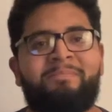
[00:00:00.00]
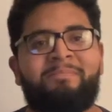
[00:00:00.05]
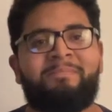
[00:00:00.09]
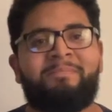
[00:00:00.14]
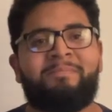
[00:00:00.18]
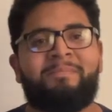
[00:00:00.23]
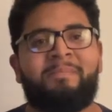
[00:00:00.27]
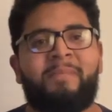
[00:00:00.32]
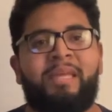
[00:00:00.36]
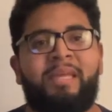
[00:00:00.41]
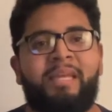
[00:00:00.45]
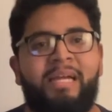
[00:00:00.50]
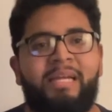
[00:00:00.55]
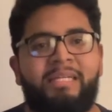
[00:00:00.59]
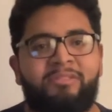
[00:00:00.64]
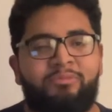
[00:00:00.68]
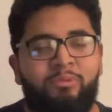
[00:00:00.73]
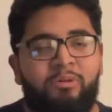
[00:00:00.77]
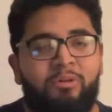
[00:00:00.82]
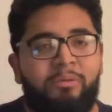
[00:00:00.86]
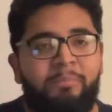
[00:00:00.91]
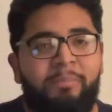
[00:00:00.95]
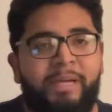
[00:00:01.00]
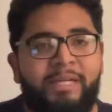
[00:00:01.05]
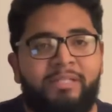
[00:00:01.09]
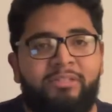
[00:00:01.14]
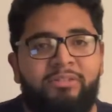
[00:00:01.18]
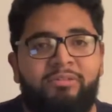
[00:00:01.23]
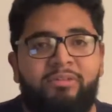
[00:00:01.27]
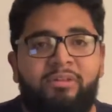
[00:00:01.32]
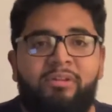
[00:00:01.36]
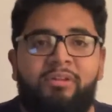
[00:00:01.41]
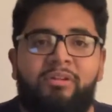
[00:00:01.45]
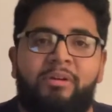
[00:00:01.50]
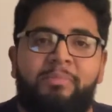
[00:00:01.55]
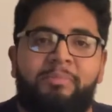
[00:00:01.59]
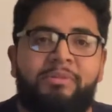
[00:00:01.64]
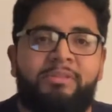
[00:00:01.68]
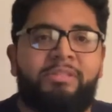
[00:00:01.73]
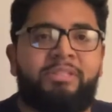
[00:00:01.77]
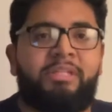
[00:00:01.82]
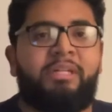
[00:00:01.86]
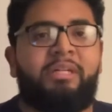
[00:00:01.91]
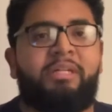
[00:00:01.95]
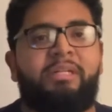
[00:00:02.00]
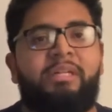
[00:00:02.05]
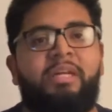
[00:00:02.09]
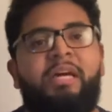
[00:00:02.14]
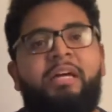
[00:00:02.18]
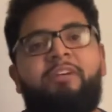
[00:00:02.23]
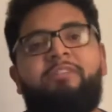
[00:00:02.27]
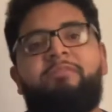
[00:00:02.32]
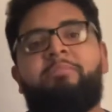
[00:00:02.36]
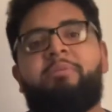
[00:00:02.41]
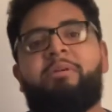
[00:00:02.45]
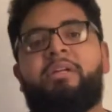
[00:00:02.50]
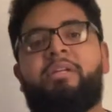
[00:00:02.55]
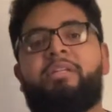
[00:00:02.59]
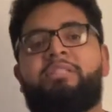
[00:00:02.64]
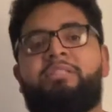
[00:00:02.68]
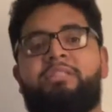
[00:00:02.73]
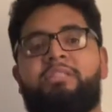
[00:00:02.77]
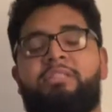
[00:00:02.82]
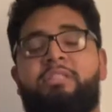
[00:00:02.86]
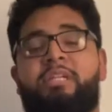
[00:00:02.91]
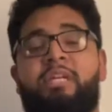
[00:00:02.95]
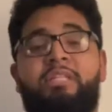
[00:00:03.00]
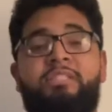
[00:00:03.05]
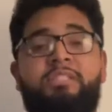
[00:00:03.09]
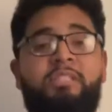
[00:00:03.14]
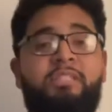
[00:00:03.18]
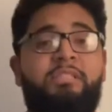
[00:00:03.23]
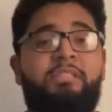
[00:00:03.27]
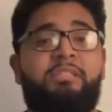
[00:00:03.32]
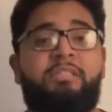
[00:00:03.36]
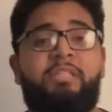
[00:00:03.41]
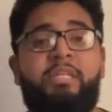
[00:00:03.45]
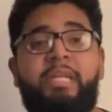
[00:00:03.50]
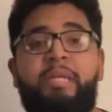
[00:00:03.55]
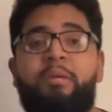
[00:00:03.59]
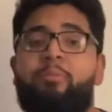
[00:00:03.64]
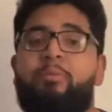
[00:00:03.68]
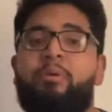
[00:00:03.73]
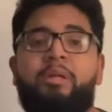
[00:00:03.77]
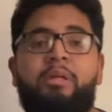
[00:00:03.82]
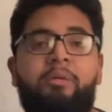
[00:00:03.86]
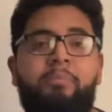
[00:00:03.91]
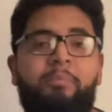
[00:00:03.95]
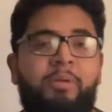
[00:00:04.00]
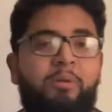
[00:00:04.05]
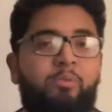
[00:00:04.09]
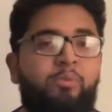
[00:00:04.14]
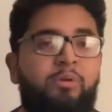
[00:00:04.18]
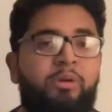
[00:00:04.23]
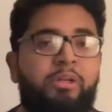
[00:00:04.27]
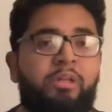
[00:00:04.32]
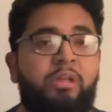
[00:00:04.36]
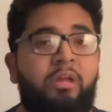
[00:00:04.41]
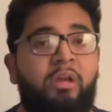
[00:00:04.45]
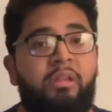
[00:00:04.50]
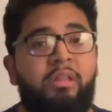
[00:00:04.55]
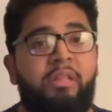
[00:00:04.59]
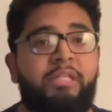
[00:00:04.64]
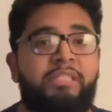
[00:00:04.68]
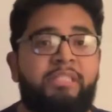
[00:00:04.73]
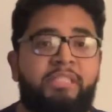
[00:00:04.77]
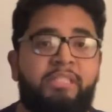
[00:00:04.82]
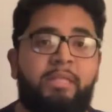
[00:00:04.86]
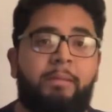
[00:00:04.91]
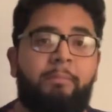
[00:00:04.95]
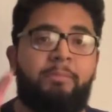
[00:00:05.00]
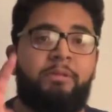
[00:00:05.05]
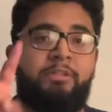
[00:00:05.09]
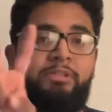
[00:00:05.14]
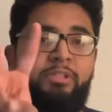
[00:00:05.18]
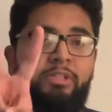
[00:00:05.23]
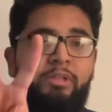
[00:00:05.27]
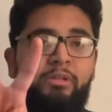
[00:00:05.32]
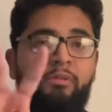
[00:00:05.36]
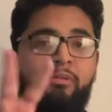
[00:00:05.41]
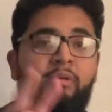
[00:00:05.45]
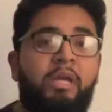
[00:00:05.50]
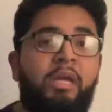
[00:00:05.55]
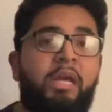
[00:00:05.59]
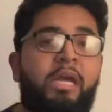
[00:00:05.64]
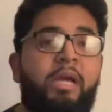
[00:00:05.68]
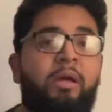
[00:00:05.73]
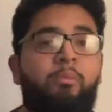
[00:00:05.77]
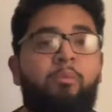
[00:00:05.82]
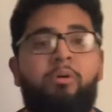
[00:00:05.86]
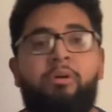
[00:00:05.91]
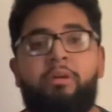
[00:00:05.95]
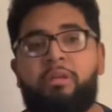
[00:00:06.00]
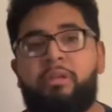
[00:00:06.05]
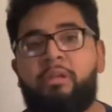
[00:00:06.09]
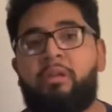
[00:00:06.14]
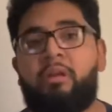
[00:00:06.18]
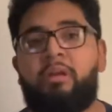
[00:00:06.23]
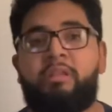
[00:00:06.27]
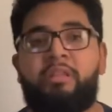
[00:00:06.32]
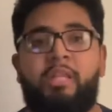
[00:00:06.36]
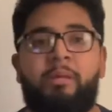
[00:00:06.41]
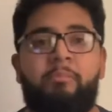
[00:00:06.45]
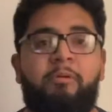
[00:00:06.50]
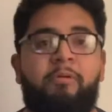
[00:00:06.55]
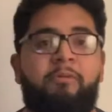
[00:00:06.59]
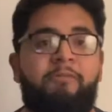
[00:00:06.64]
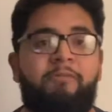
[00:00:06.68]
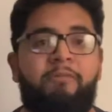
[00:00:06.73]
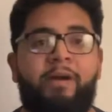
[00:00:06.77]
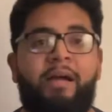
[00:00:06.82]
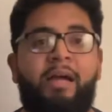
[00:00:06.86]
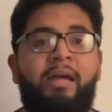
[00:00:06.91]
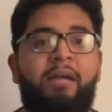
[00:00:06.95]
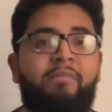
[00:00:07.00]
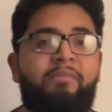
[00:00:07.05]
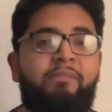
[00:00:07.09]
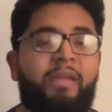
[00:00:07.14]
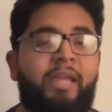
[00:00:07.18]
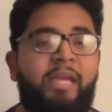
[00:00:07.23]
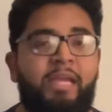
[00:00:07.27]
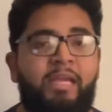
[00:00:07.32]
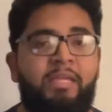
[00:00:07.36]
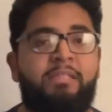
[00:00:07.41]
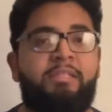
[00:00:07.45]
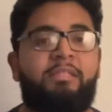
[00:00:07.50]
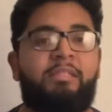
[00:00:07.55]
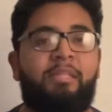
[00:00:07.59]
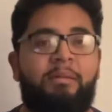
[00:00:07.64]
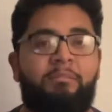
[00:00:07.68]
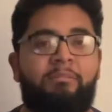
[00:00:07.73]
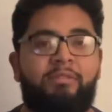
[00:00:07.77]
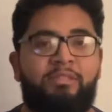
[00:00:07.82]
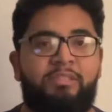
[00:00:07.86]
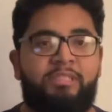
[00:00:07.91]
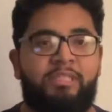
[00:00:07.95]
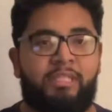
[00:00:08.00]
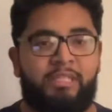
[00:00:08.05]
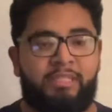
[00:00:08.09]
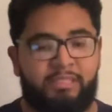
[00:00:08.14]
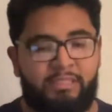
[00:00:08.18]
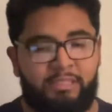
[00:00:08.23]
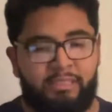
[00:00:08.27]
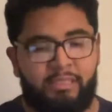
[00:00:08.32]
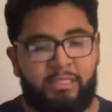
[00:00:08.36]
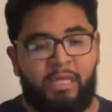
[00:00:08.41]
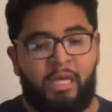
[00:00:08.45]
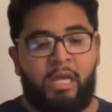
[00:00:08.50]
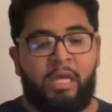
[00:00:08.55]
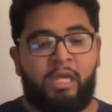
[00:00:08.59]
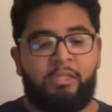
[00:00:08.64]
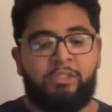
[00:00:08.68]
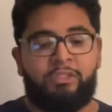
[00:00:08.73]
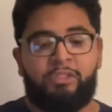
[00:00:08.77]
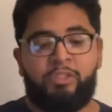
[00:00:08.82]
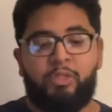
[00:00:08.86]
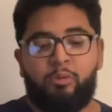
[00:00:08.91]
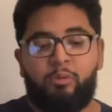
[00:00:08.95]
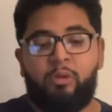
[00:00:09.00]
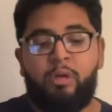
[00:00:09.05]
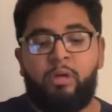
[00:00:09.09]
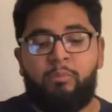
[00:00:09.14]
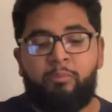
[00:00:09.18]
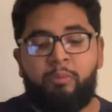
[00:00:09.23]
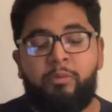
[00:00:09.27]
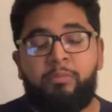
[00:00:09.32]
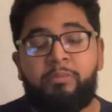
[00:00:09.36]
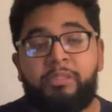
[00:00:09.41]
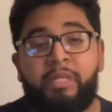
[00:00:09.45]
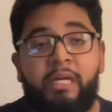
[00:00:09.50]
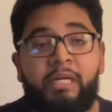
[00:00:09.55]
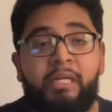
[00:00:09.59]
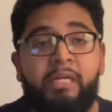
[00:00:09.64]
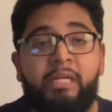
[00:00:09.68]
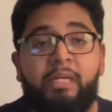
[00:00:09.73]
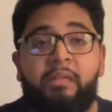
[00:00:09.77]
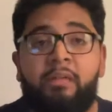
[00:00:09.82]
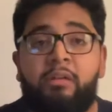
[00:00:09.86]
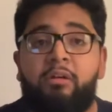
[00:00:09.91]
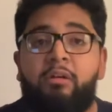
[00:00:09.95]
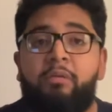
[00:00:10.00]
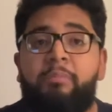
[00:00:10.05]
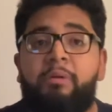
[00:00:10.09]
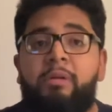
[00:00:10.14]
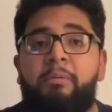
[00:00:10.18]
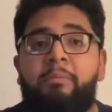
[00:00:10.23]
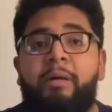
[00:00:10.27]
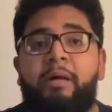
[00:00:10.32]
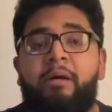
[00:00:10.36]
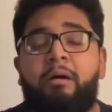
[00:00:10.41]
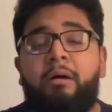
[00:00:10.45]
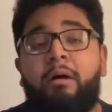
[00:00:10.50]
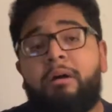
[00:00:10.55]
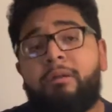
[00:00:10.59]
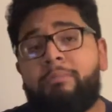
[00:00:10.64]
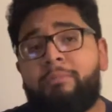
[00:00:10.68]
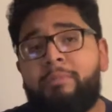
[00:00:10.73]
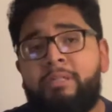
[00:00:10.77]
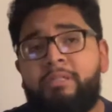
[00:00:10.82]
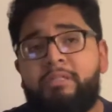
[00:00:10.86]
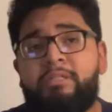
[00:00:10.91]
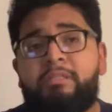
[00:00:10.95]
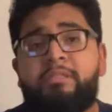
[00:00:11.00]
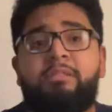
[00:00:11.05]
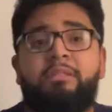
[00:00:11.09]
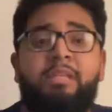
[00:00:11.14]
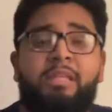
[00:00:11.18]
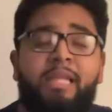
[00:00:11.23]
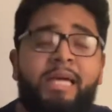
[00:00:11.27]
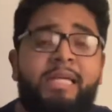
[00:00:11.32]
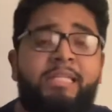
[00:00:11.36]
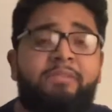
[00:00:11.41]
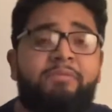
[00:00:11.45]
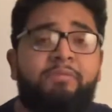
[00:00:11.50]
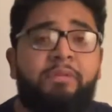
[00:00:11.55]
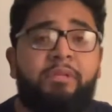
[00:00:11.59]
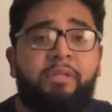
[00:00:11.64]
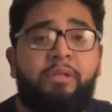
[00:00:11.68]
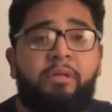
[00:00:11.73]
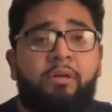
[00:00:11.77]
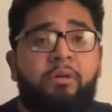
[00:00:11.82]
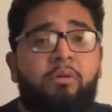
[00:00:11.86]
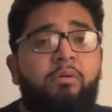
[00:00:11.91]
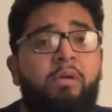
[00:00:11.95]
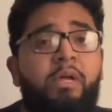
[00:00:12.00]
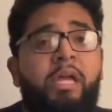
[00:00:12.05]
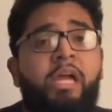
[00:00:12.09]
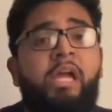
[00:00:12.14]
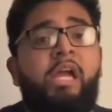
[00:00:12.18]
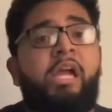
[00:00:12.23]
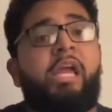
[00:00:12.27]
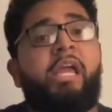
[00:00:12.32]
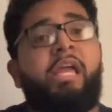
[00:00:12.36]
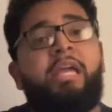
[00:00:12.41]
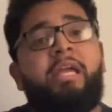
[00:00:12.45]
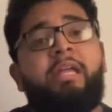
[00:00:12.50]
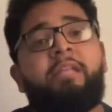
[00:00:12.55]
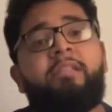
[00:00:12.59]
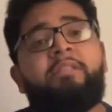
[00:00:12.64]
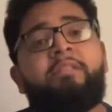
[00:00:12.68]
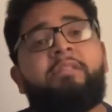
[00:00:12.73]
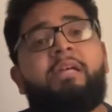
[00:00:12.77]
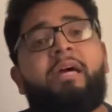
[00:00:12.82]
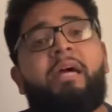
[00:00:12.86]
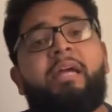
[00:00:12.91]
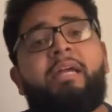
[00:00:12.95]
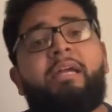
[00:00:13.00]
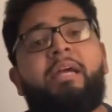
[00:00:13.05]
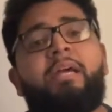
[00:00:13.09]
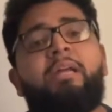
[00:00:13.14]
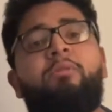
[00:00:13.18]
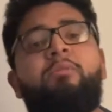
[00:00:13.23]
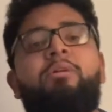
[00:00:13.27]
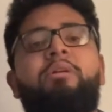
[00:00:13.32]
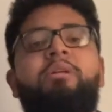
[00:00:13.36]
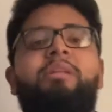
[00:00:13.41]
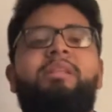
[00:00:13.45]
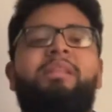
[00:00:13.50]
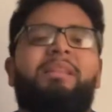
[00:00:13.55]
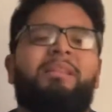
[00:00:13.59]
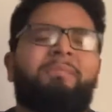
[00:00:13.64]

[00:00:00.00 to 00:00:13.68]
Hey guys, welcome back to another episode of Percussion Discussion. Today we're going to be working on lesson number 2 and working on number 5 and number 6. So we were talking a little bit about odd meters in the last video, and I kind of want to